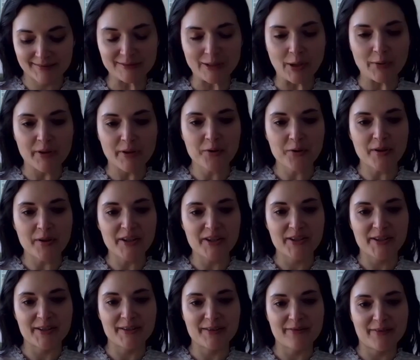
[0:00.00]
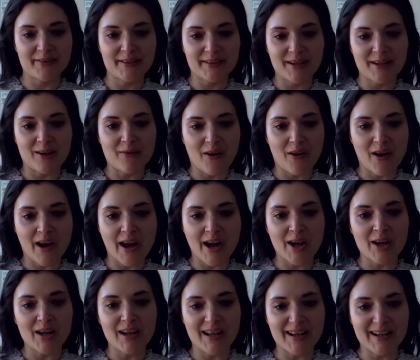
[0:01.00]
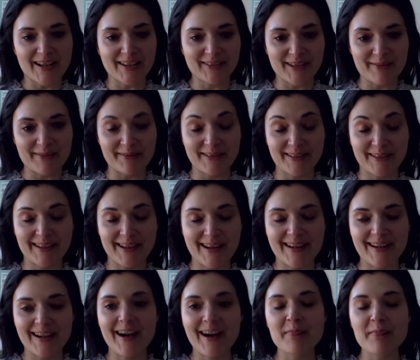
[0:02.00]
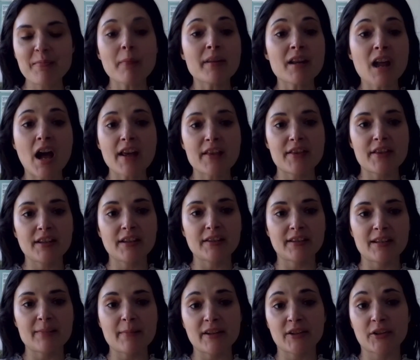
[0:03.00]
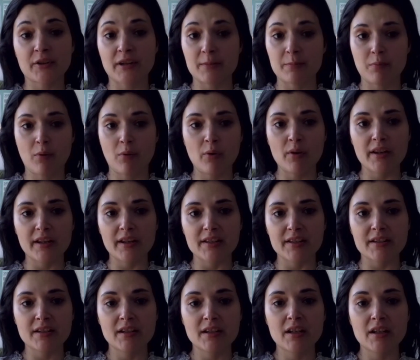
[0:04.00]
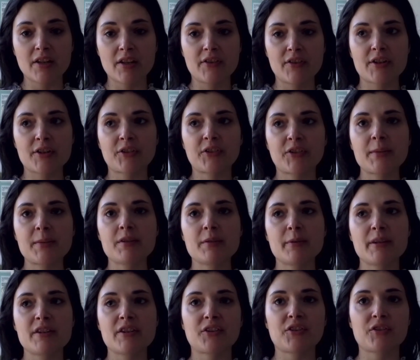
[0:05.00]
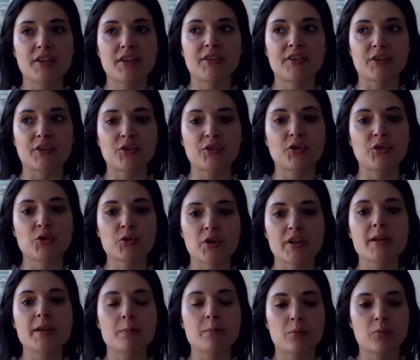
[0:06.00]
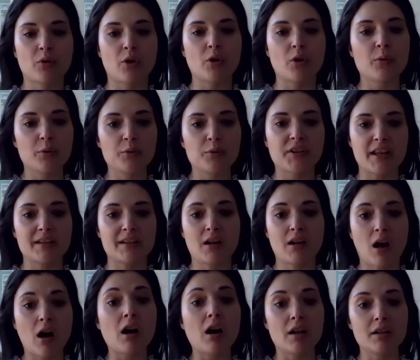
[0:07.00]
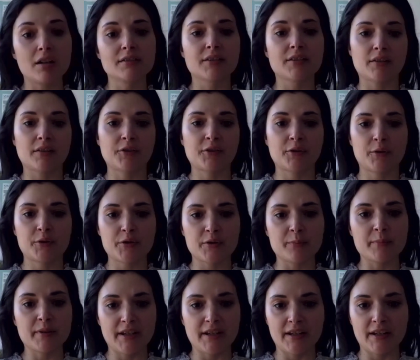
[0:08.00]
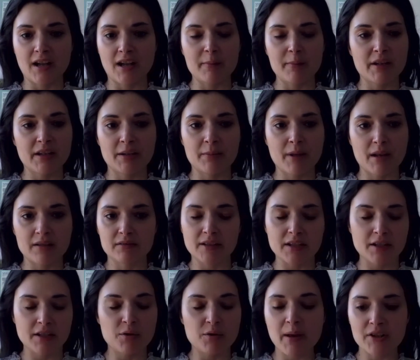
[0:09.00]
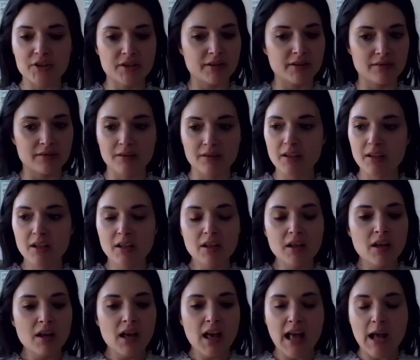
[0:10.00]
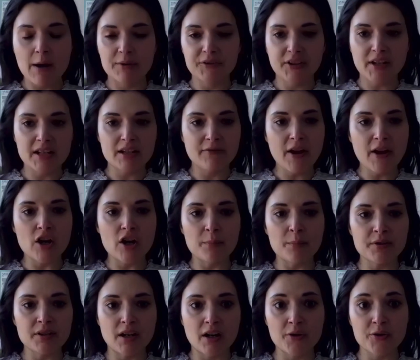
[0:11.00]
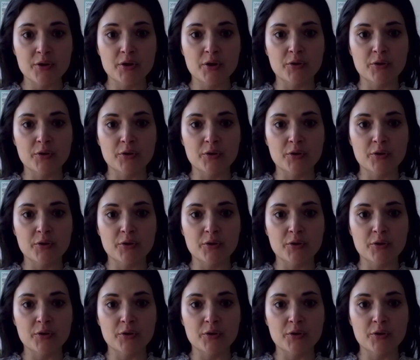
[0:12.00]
loaded question of our era, I guess I would say. I think Zaid makes a great point. There seem to be just these extreme pros and cons of social media. You mentioned how it's kind of helped other